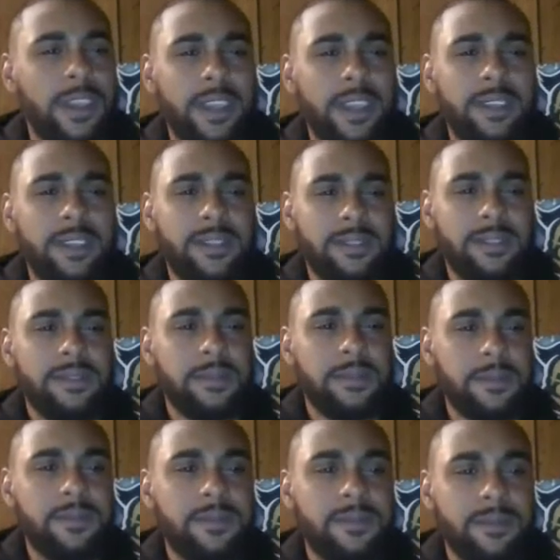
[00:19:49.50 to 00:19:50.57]

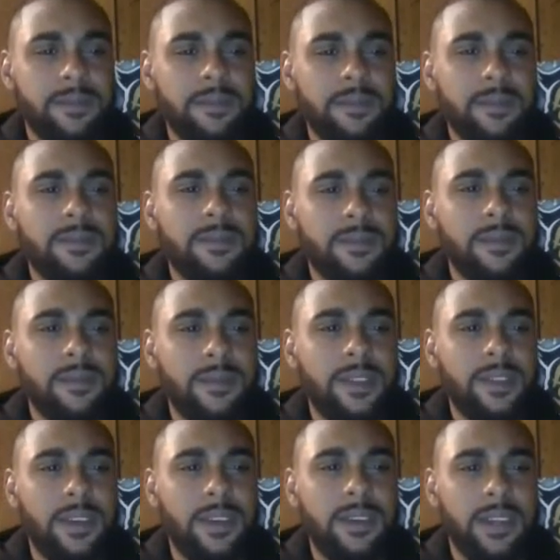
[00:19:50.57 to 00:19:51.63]
Okay.
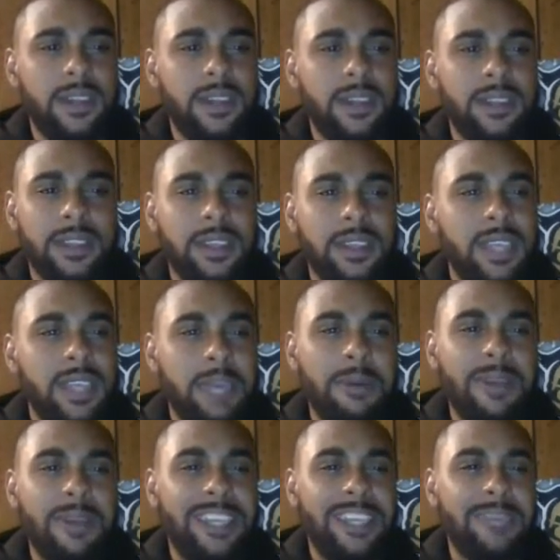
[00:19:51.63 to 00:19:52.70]
Hey, my
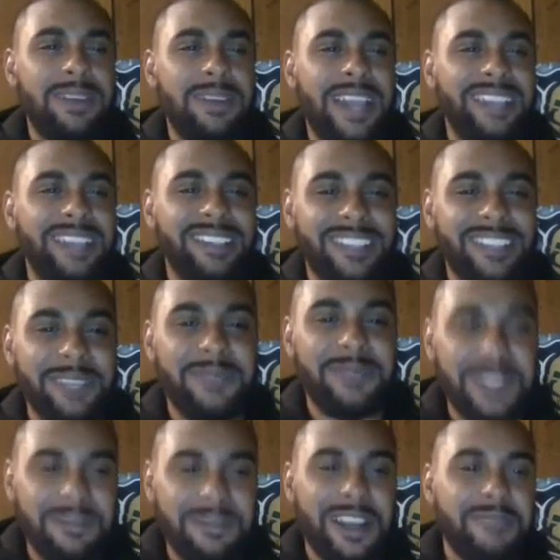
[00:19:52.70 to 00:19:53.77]
boy keep it nice and simple.
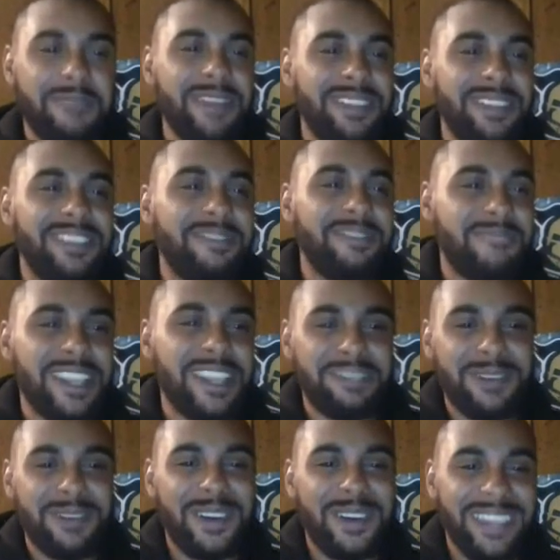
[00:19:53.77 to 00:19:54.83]
He might have been to some
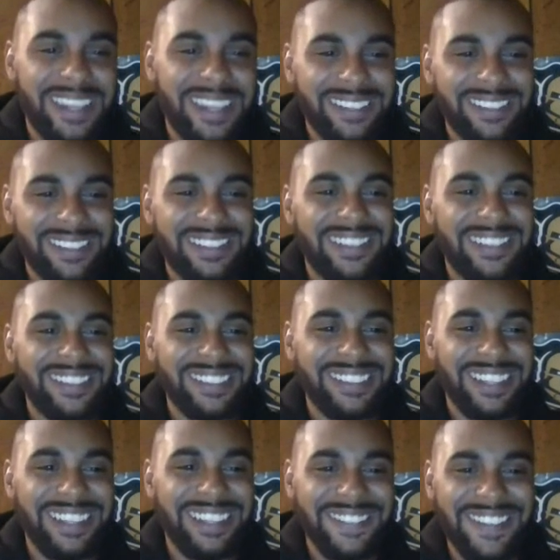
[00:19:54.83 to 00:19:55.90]
baseball games early on in his
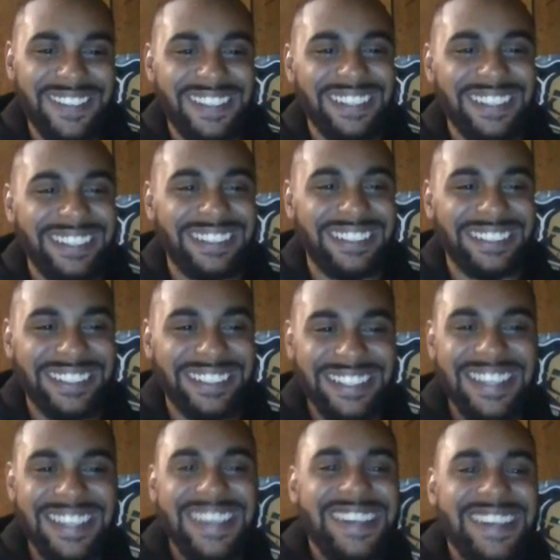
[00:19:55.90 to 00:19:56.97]
life.
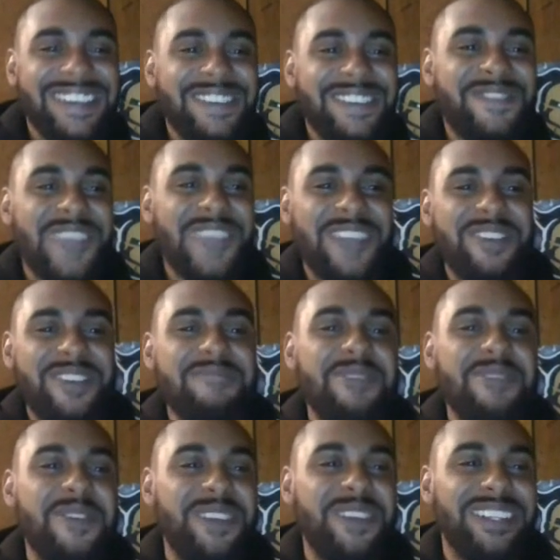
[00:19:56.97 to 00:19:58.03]
Favorite
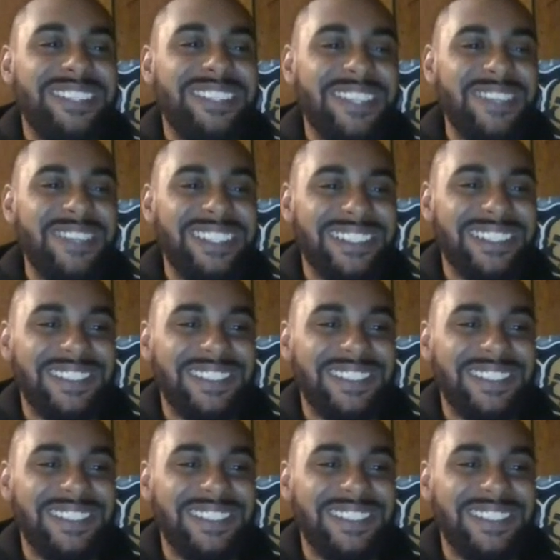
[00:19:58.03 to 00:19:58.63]
movie or TV show?